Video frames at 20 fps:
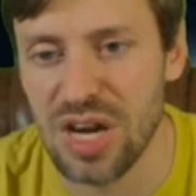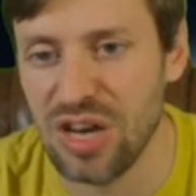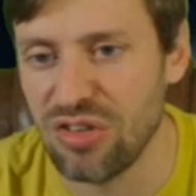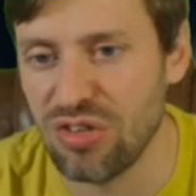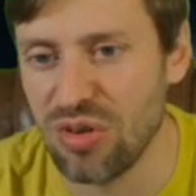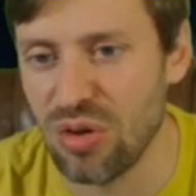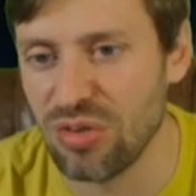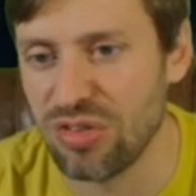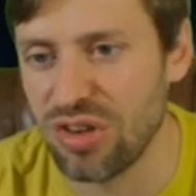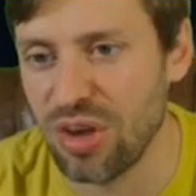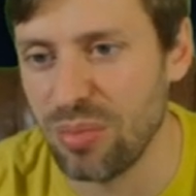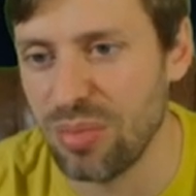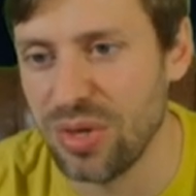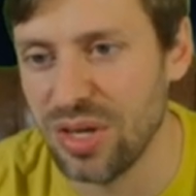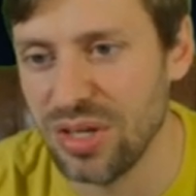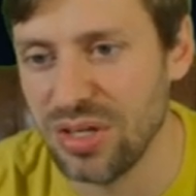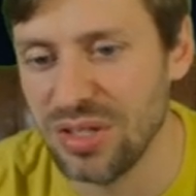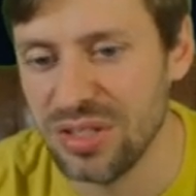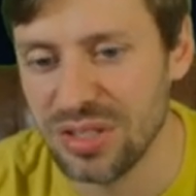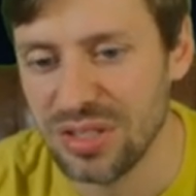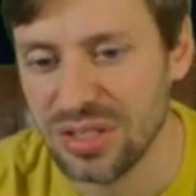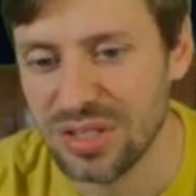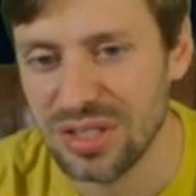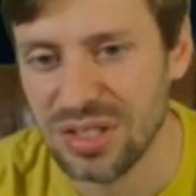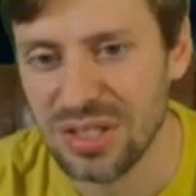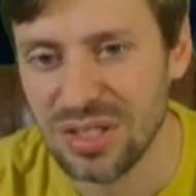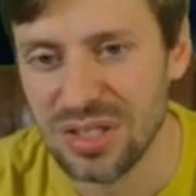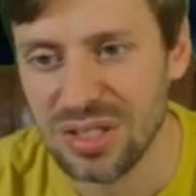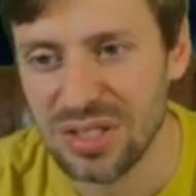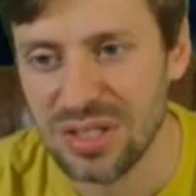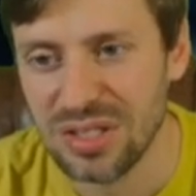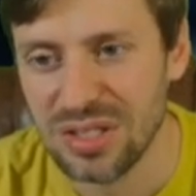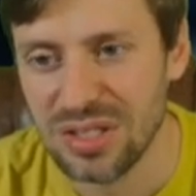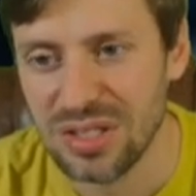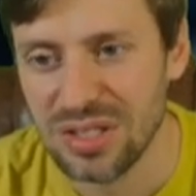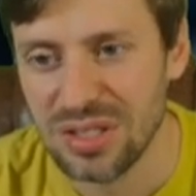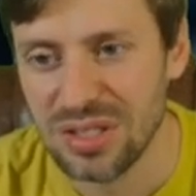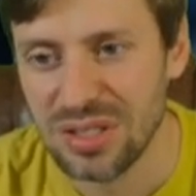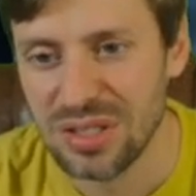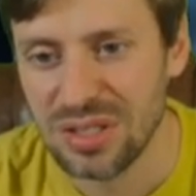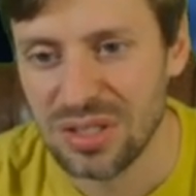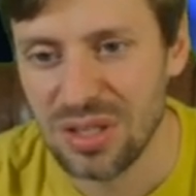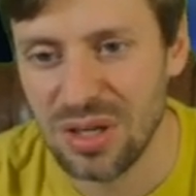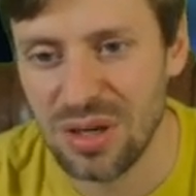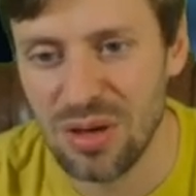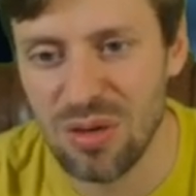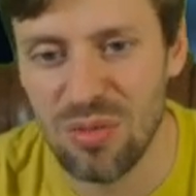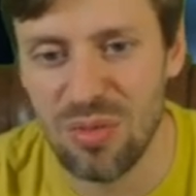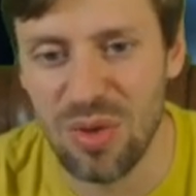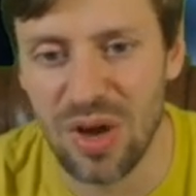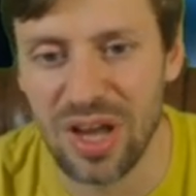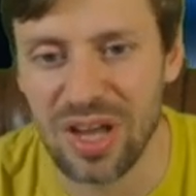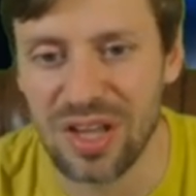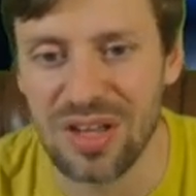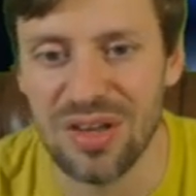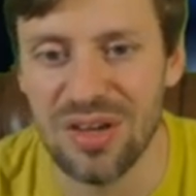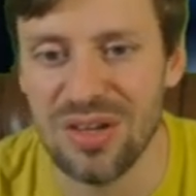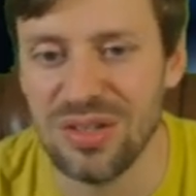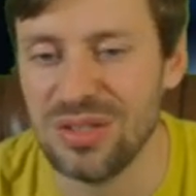strong champion. Oh my god,